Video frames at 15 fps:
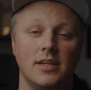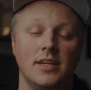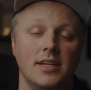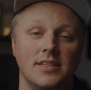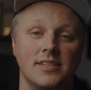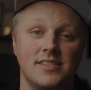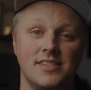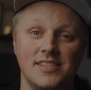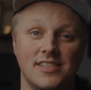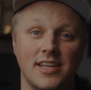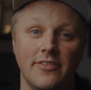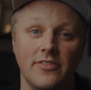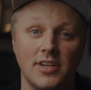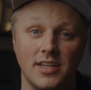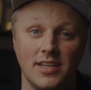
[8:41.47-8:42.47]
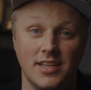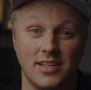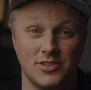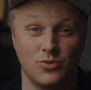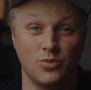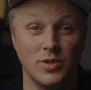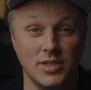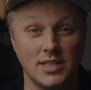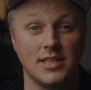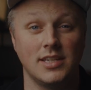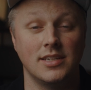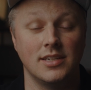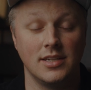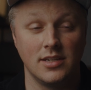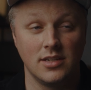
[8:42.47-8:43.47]
And the C70 is
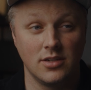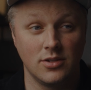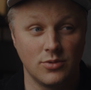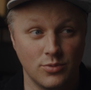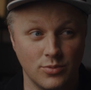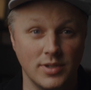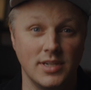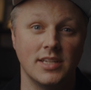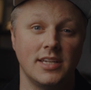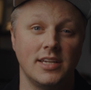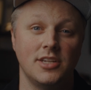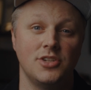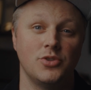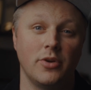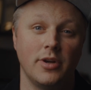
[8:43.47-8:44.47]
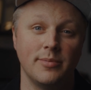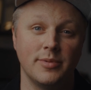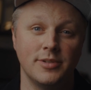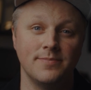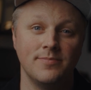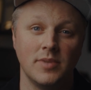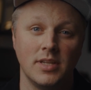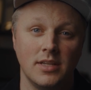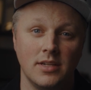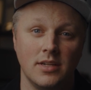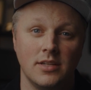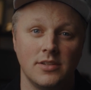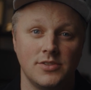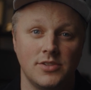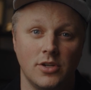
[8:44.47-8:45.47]
really, really enjoyable.
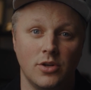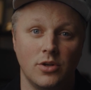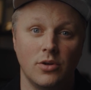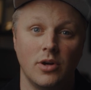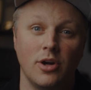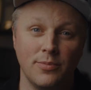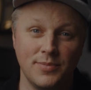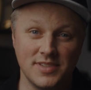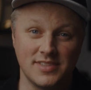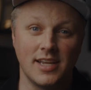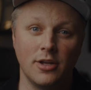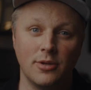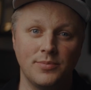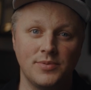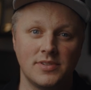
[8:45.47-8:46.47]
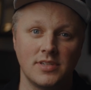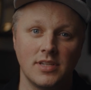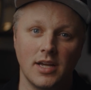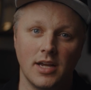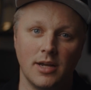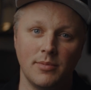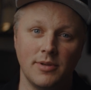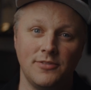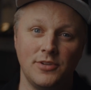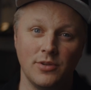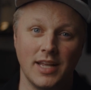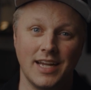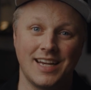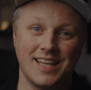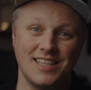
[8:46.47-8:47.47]
So I hope this helps. If you
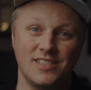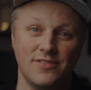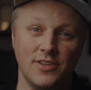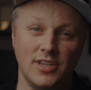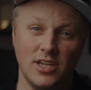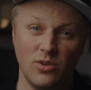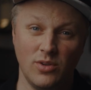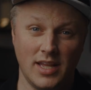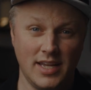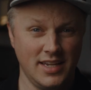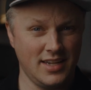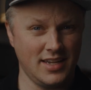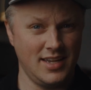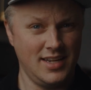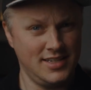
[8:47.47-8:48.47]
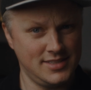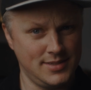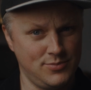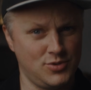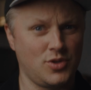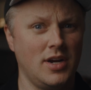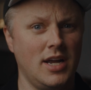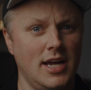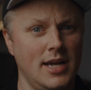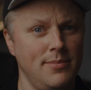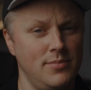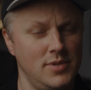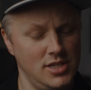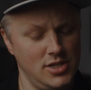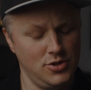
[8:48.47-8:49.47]
liked this video, like and
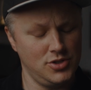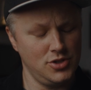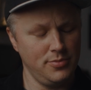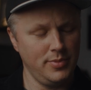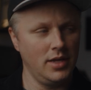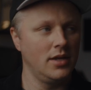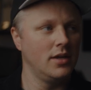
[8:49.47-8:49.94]
subscribe, YouTube.